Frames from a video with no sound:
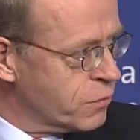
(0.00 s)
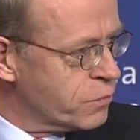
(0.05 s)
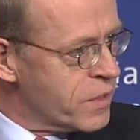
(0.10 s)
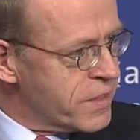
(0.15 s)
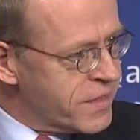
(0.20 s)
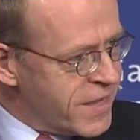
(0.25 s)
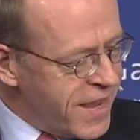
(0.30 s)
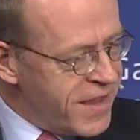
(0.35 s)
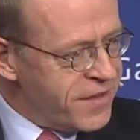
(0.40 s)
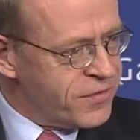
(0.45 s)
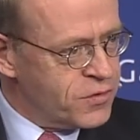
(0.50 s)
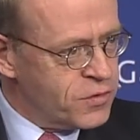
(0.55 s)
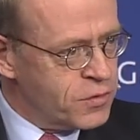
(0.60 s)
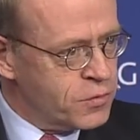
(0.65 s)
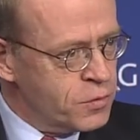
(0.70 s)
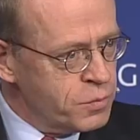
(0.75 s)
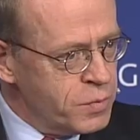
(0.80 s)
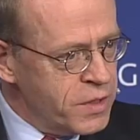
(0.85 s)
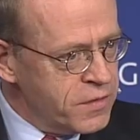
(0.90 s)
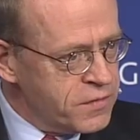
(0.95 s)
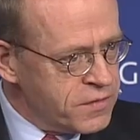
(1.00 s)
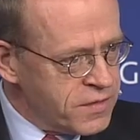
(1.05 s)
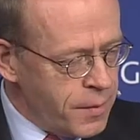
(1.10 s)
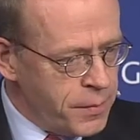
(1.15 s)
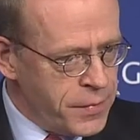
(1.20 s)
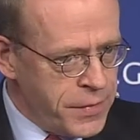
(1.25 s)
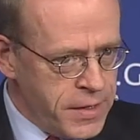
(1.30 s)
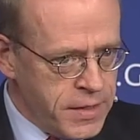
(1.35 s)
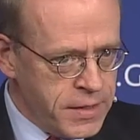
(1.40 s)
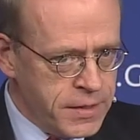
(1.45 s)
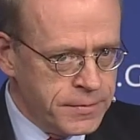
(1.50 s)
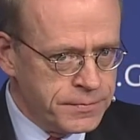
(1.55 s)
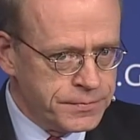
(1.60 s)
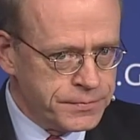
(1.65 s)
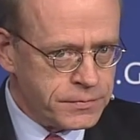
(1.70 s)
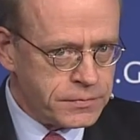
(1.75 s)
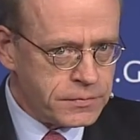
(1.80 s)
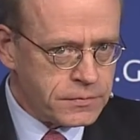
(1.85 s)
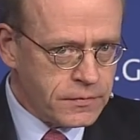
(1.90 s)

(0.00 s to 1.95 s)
So it has to be something